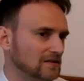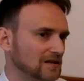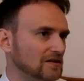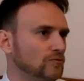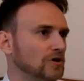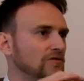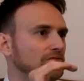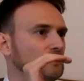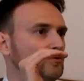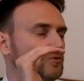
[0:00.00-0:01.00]
then they would
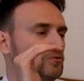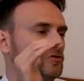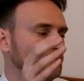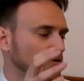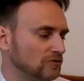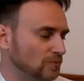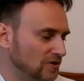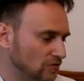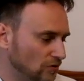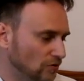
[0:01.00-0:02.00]
have to resort to
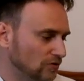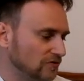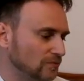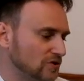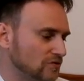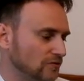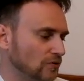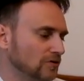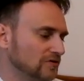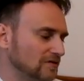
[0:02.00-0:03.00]
patrols, which of
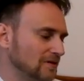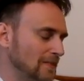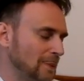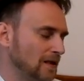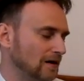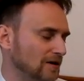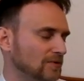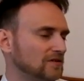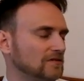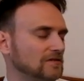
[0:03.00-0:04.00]
course
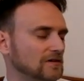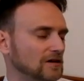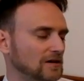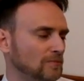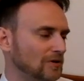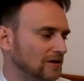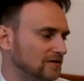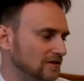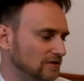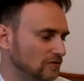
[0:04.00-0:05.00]
limits the
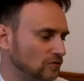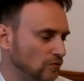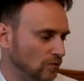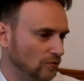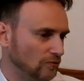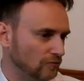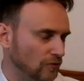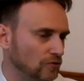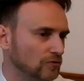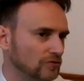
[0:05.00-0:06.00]
ability to
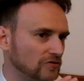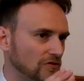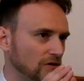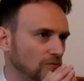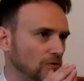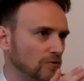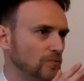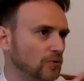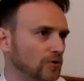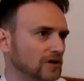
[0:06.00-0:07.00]
focus on one
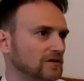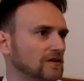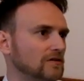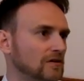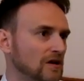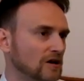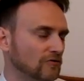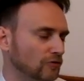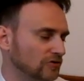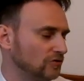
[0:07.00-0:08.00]
point and
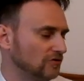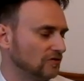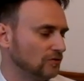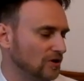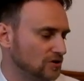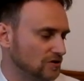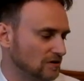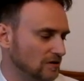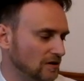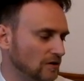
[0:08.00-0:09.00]
force concentration,
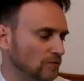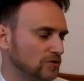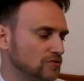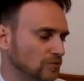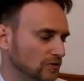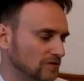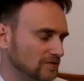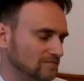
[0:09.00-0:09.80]
which would